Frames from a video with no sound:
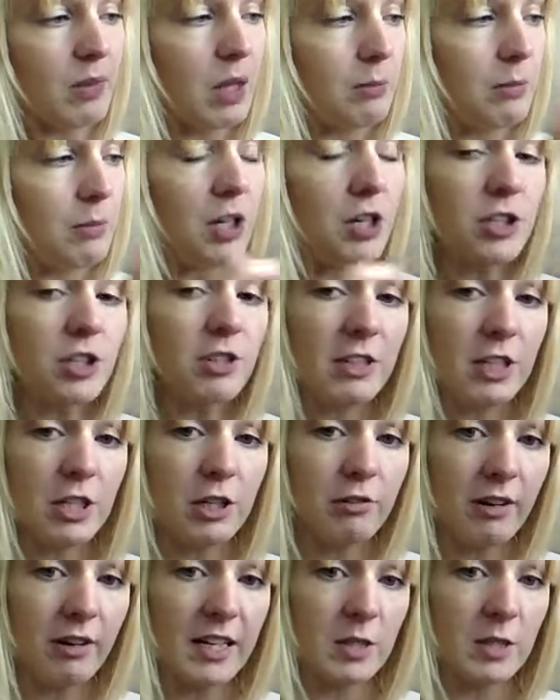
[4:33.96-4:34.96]
Because you're in your
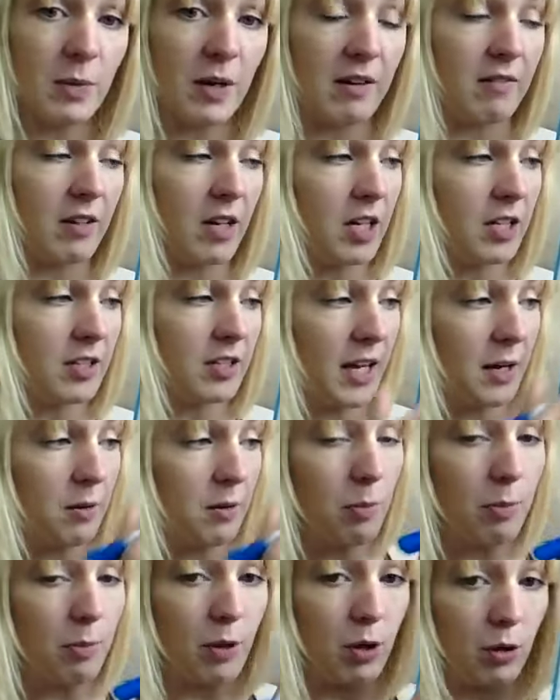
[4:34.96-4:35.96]
grace period, they
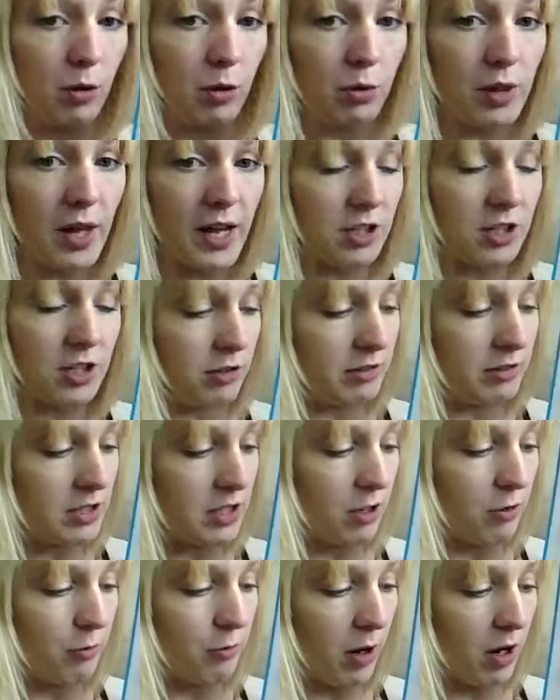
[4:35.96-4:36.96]
will put all that into your
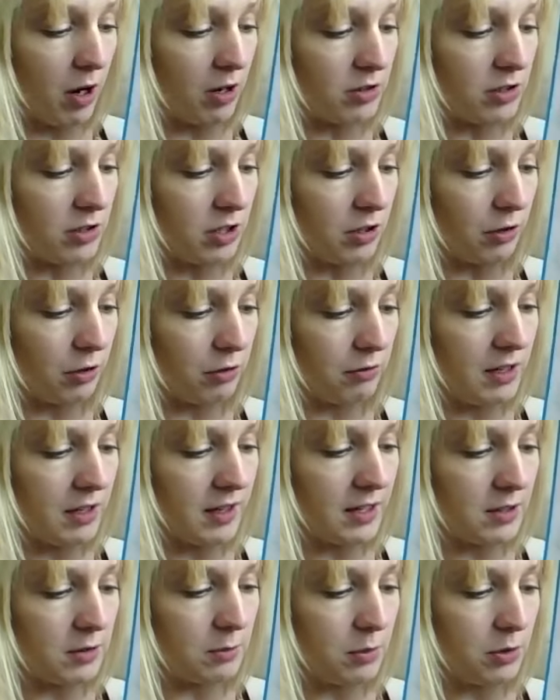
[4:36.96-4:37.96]
reserve pot. So you've got
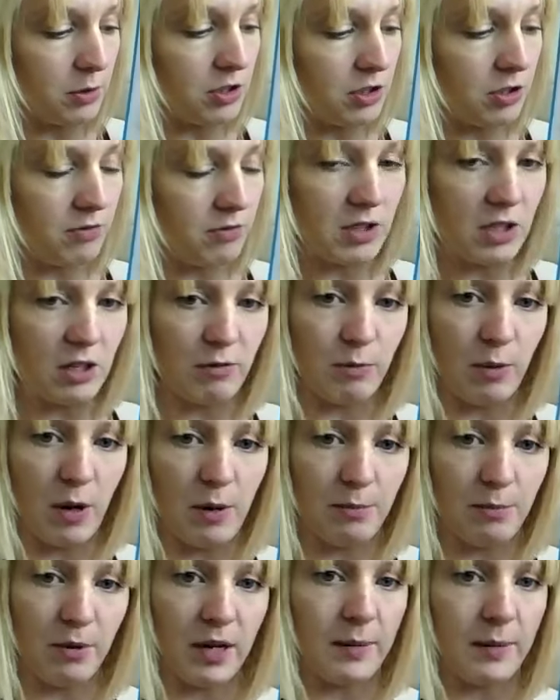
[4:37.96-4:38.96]
3,000 points in your reserve
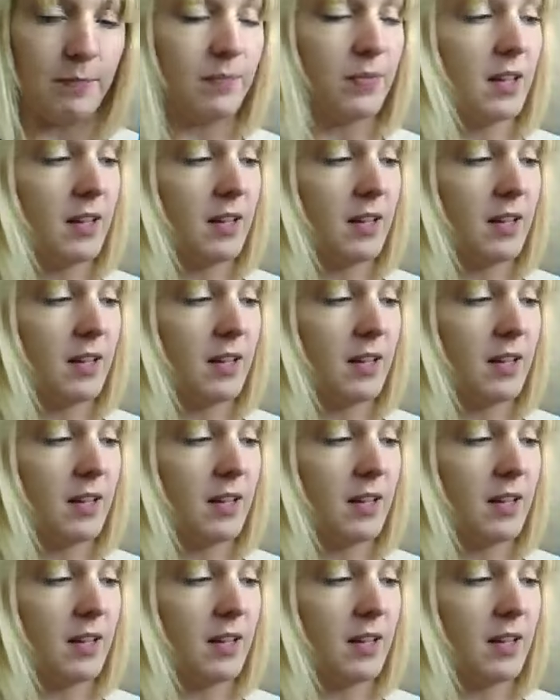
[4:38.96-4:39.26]
pot. Brilliant.